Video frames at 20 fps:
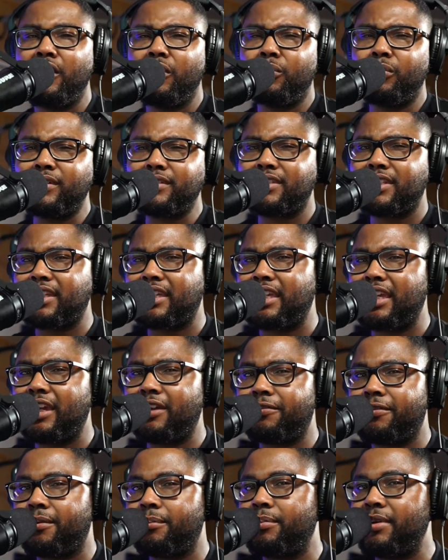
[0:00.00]
once again
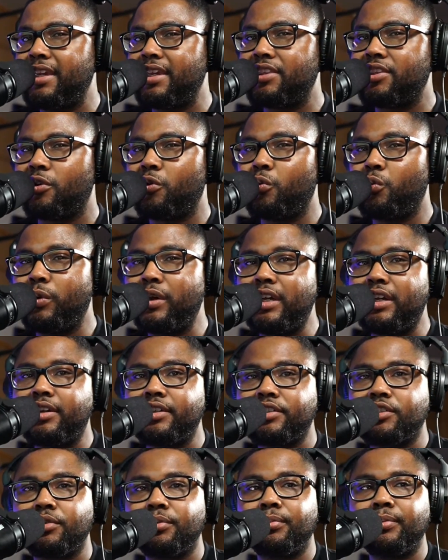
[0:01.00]
for being the winner
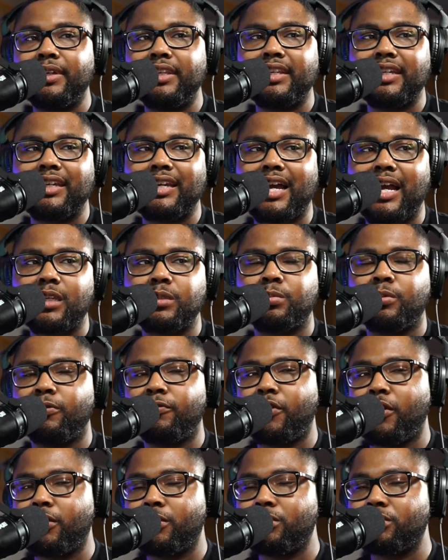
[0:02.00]
to win the Gospel
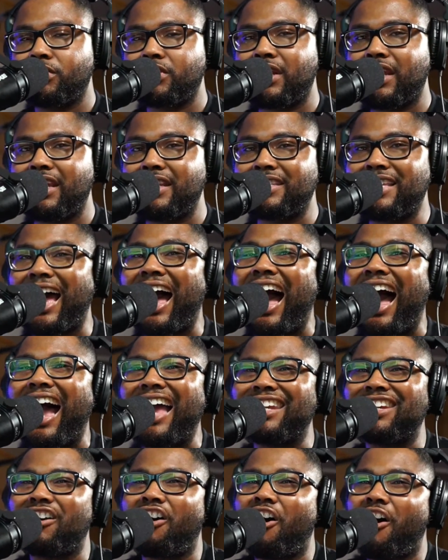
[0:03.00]
Vocal Chains
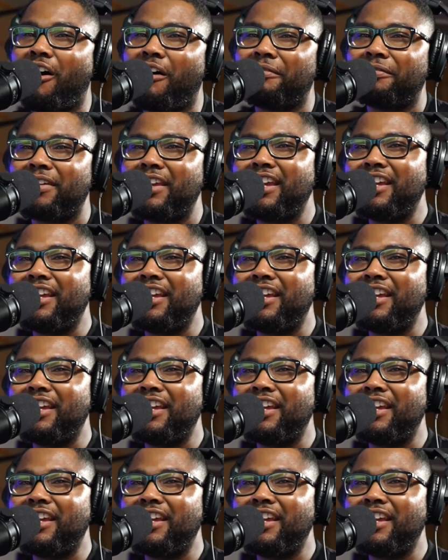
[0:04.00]
hot off